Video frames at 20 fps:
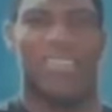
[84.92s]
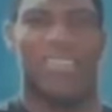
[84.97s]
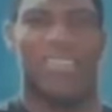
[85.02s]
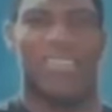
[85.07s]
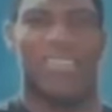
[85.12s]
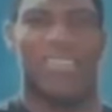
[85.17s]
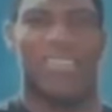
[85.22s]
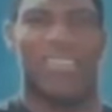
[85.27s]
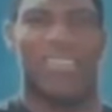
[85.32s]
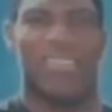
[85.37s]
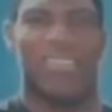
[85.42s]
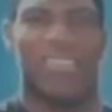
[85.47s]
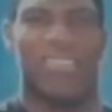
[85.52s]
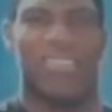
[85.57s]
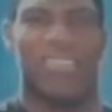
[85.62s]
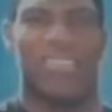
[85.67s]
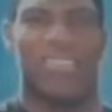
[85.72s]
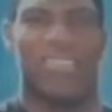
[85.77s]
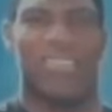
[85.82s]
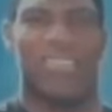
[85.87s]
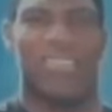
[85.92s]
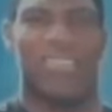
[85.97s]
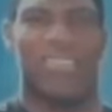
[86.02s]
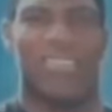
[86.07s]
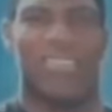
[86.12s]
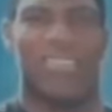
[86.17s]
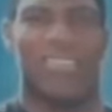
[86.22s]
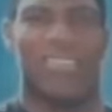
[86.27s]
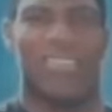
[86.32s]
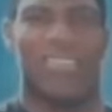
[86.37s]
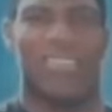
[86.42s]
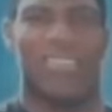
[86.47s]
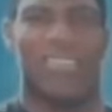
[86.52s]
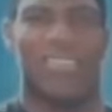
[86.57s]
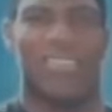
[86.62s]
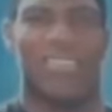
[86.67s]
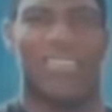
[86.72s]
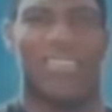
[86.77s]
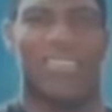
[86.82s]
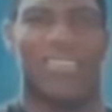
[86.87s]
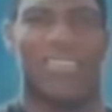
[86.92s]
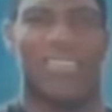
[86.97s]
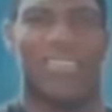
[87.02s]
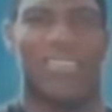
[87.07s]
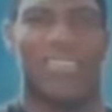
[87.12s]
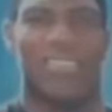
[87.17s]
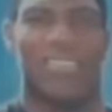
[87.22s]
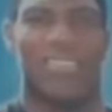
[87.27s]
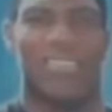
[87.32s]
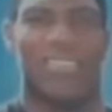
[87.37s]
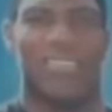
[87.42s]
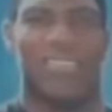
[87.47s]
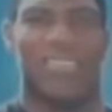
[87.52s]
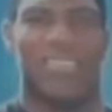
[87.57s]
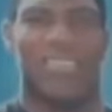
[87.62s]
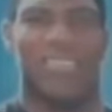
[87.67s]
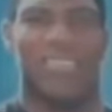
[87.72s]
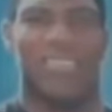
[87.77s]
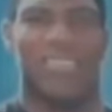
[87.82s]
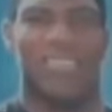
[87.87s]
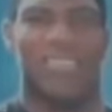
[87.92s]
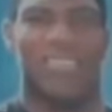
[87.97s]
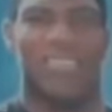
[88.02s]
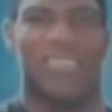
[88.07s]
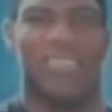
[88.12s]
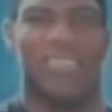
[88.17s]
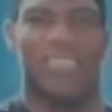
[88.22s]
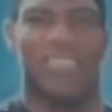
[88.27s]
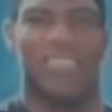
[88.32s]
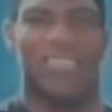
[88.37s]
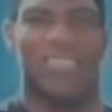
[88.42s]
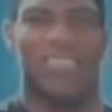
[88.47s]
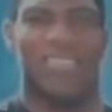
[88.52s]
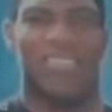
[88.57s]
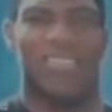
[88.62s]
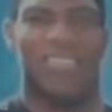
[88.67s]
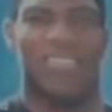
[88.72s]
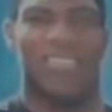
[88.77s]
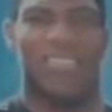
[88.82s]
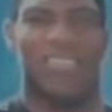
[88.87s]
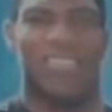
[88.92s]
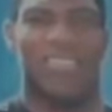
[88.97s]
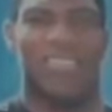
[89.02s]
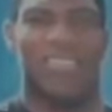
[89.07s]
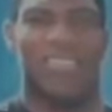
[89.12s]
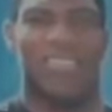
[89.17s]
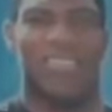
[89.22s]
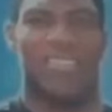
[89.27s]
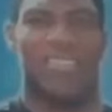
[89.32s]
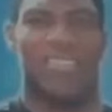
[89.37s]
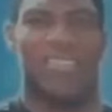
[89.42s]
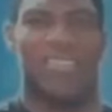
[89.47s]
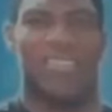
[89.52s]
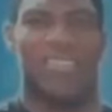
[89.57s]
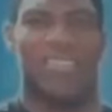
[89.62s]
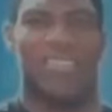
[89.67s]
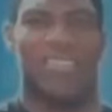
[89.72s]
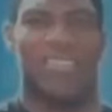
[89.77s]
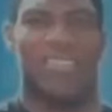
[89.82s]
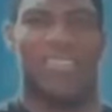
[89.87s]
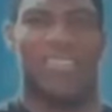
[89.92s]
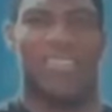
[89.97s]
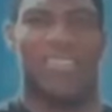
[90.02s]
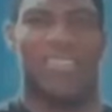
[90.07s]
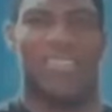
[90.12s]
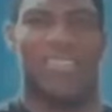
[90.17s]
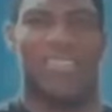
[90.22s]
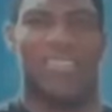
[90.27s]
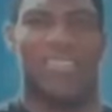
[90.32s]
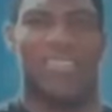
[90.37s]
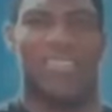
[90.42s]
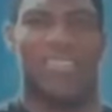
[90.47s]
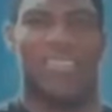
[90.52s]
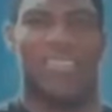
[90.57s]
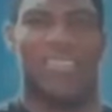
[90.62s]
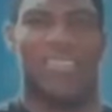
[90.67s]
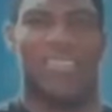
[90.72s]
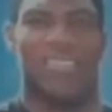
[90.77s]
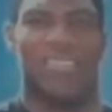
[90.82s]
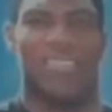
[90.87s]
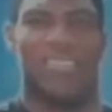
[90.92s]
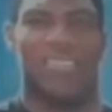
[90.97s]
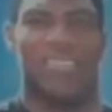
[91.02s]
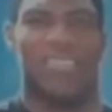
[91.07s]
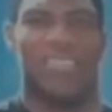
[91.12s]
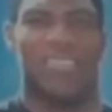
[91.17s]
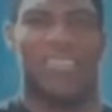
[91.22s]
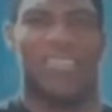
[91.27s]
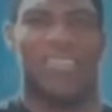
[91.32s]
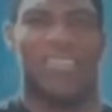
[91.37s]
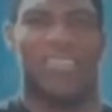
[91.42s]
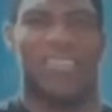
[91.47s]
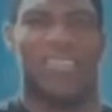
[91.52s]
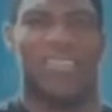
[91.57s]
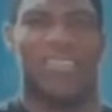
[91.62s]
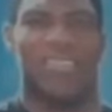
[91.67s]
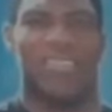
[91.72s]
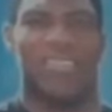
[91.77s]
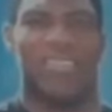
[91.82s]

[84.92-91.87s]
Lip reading: No words are spoken by the person on screen.